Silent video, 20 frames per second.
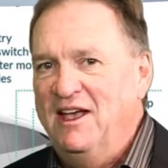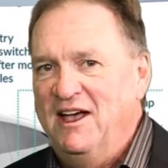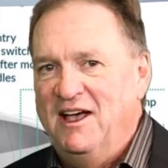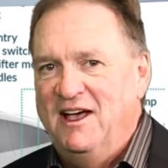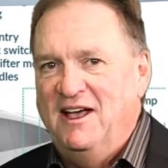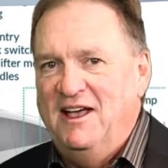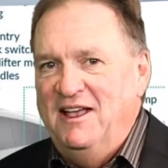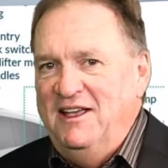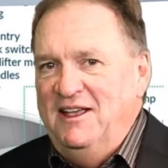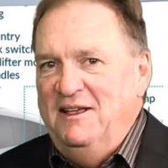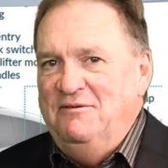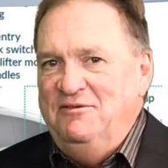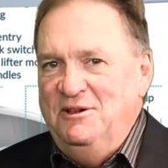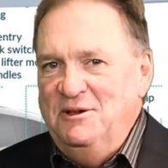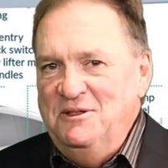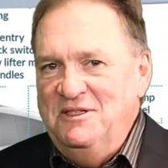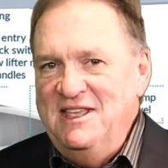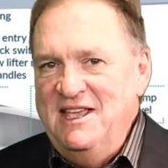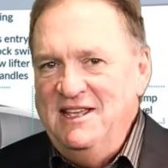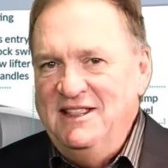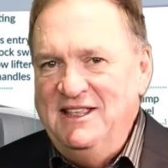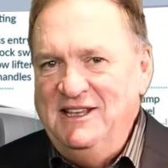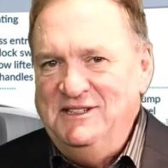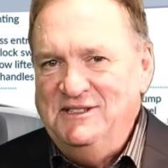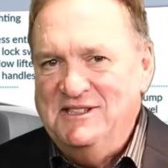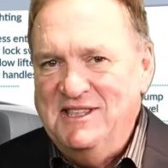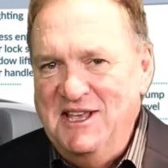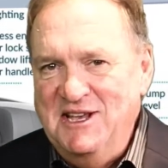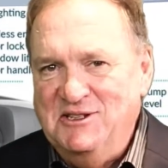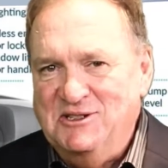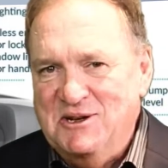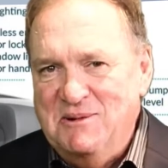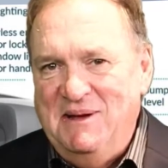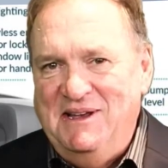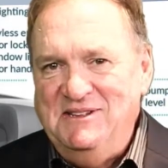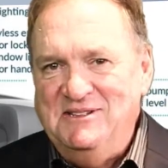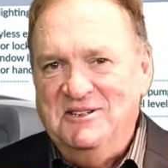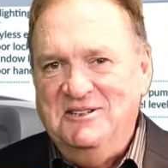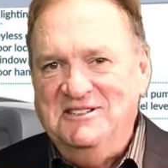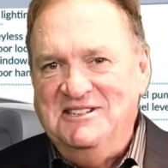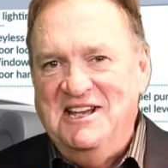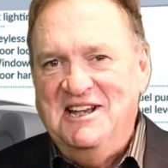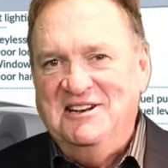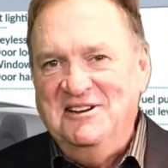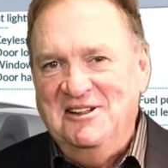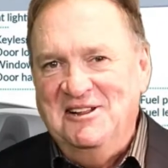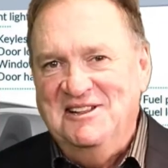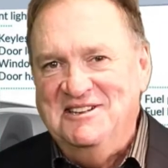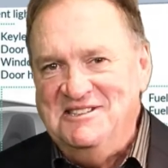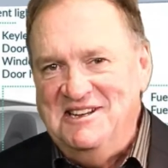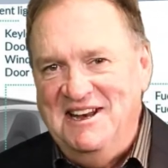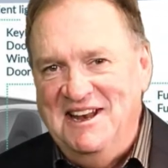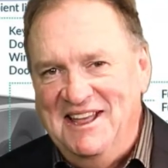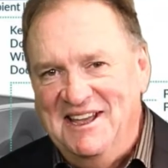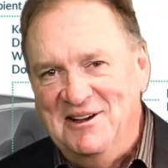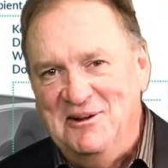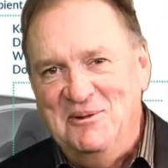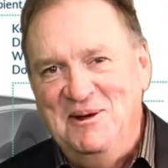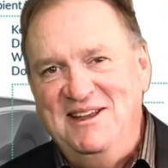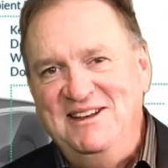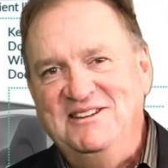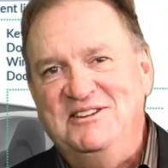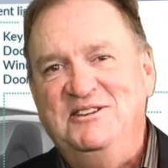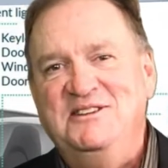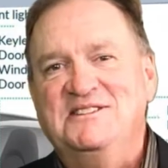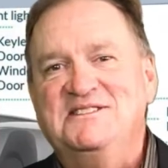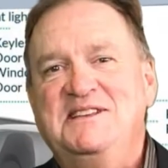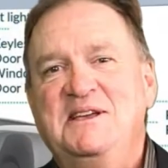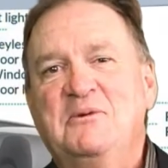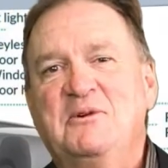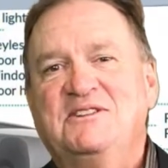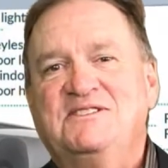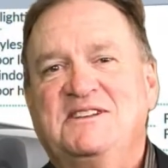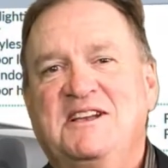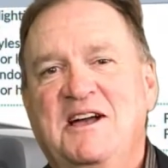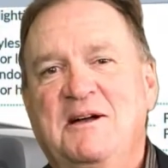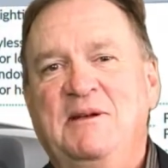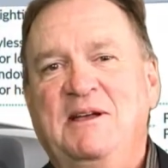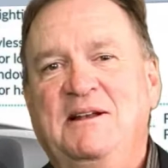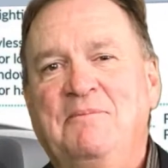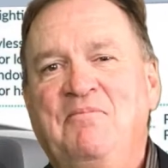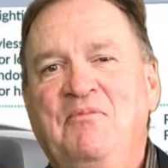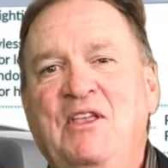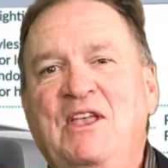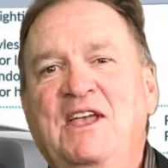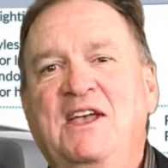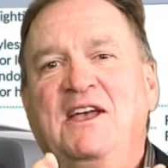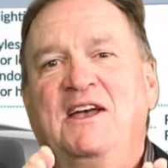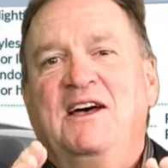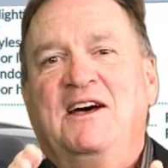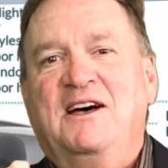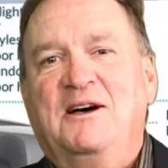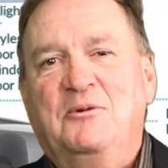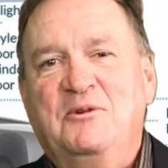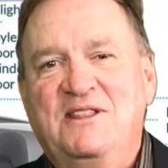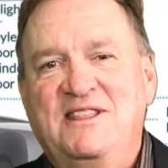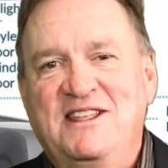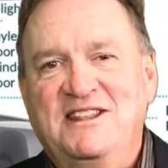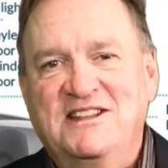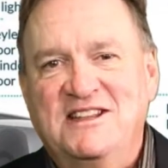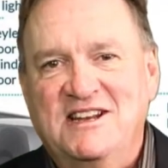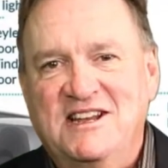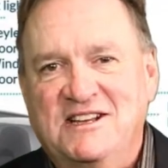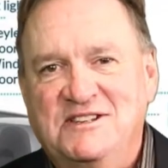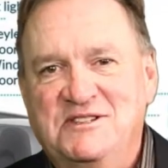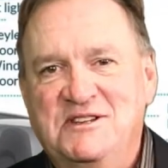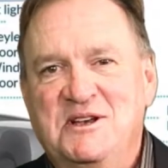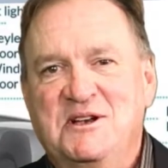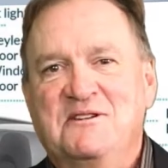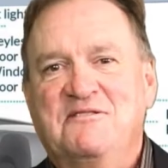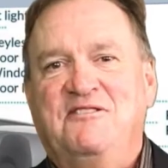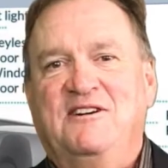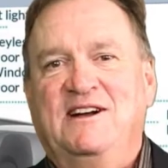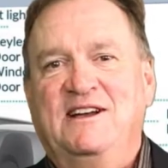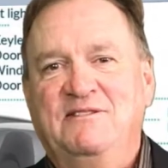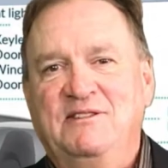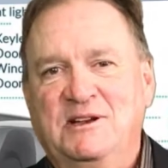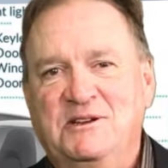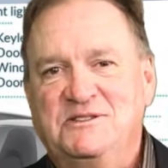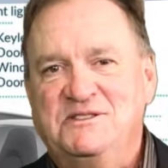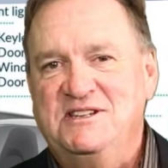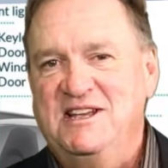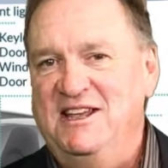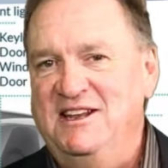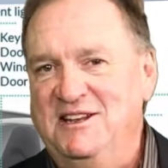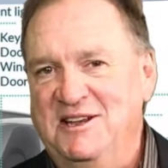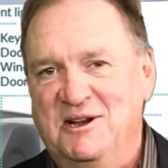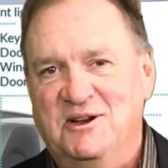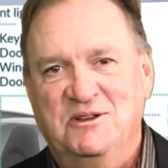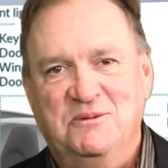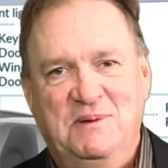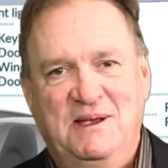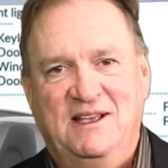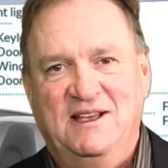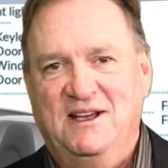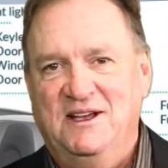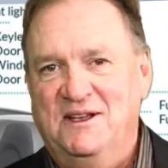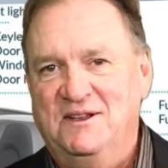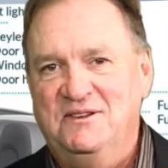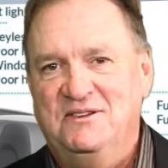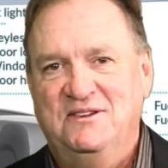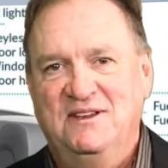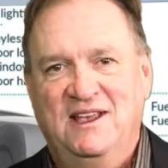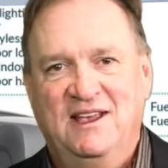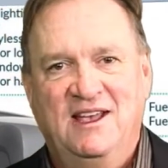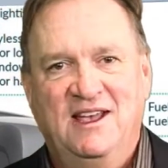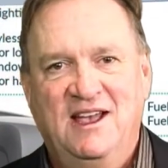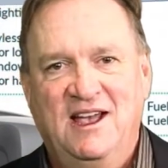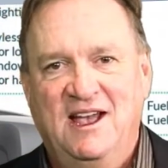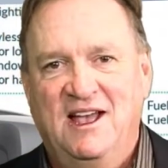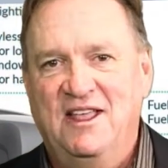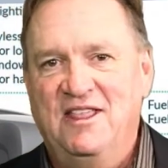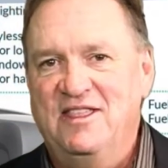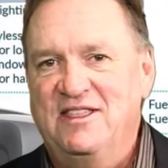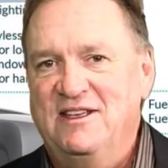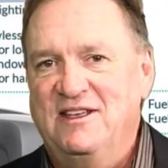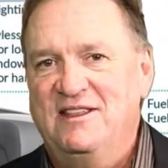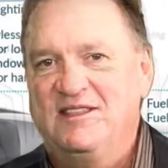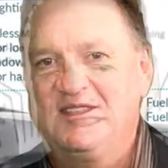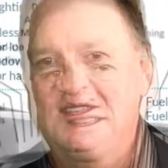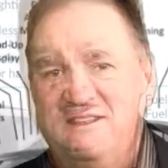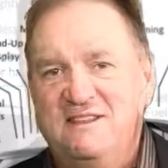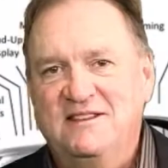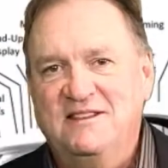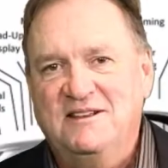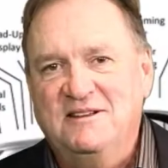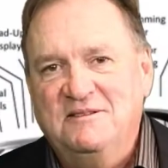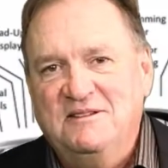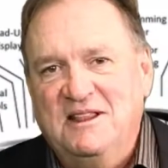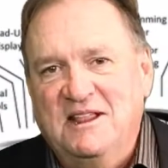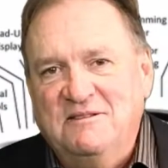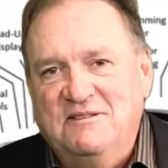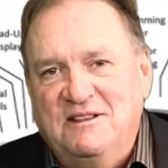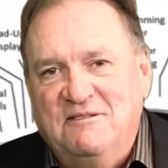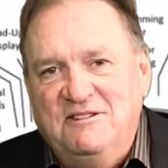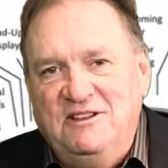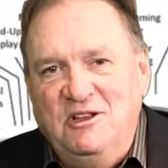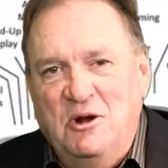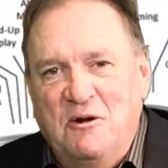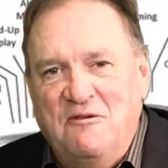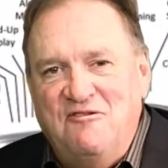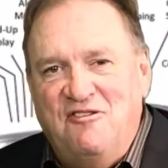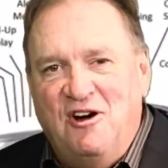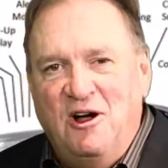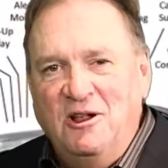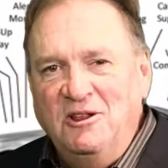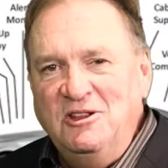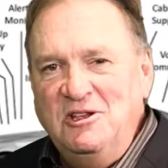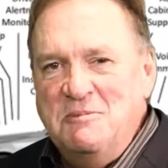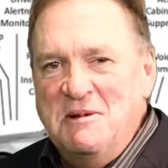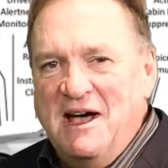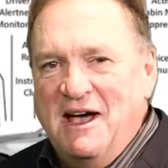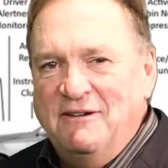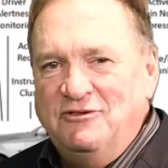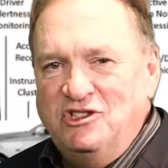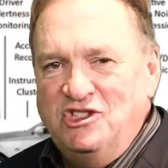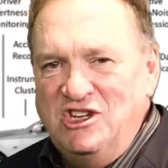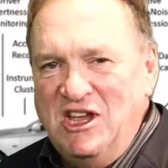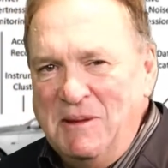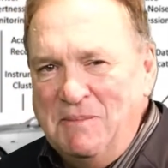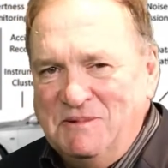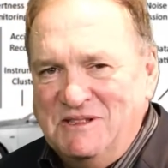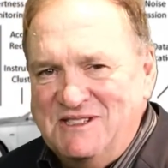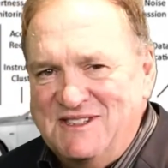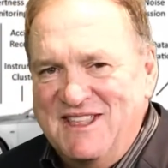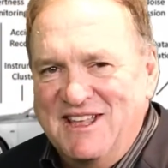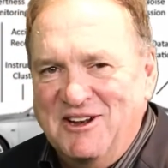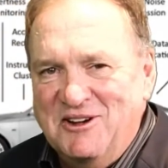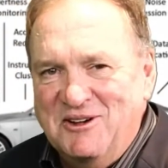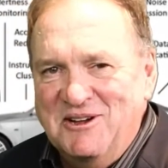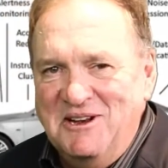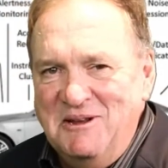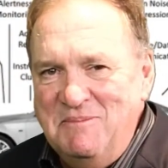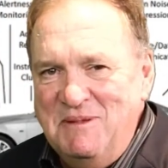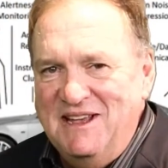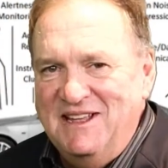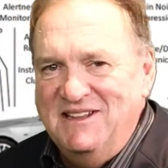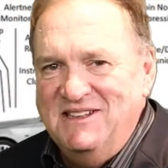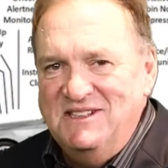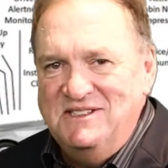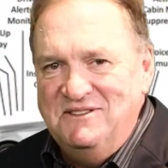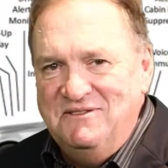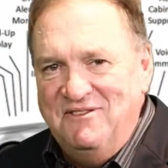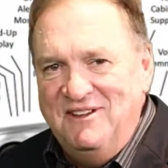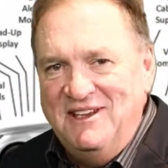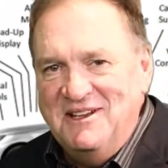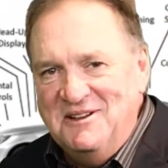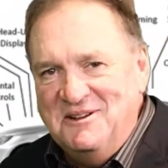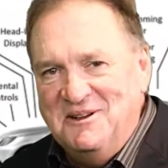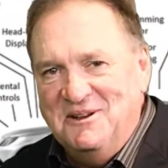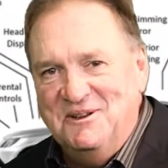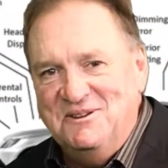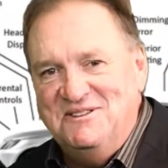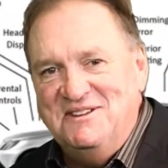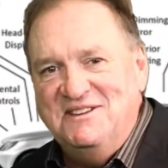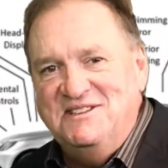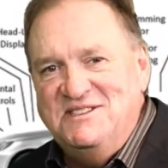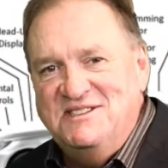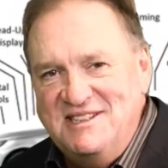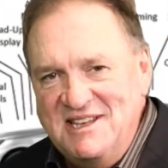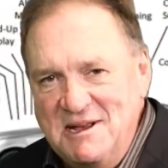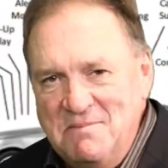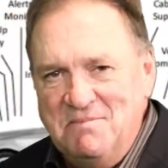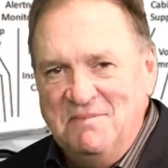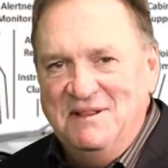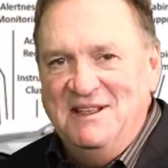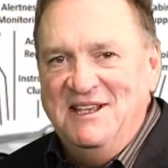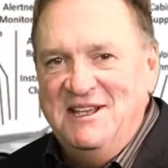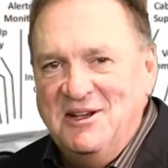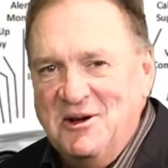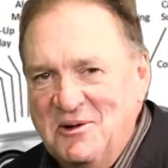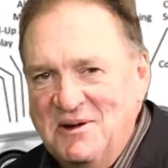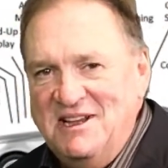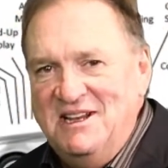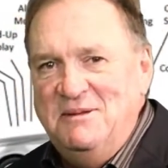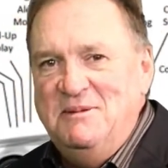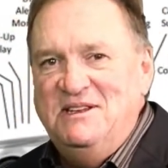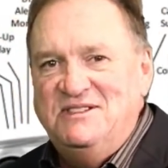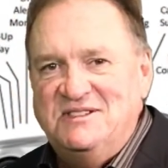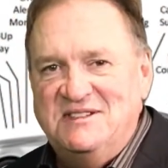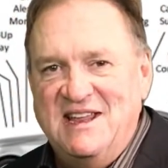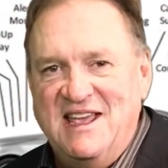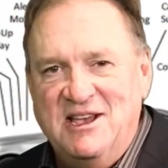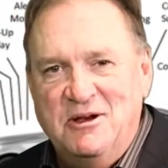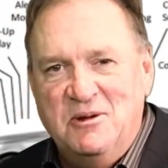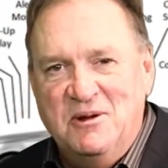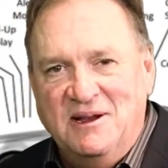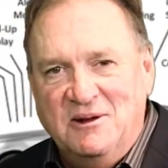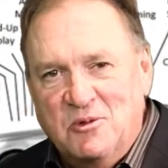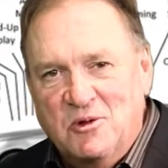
If you think these things are based on technology now, wait until you see what's coming within the next year, 5 years, 10 years, because the volume of chips that are going to be in these vehicles is simply going to be staggering.